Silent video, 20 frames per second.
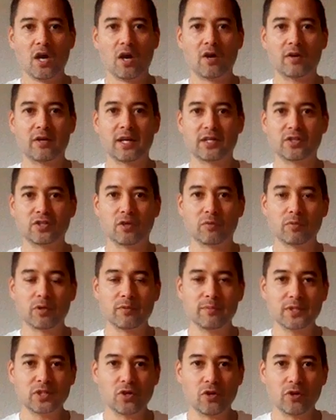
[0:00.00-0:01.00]
Okay, so I'm
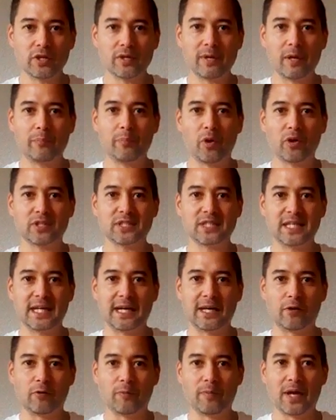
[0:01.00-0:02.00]
going to be talking about boxing
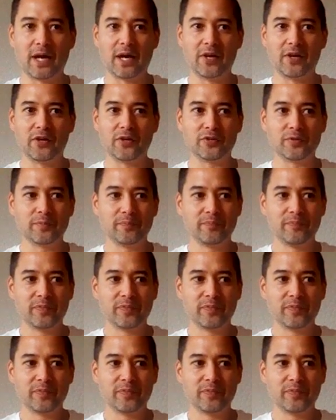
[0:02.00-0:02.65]
out and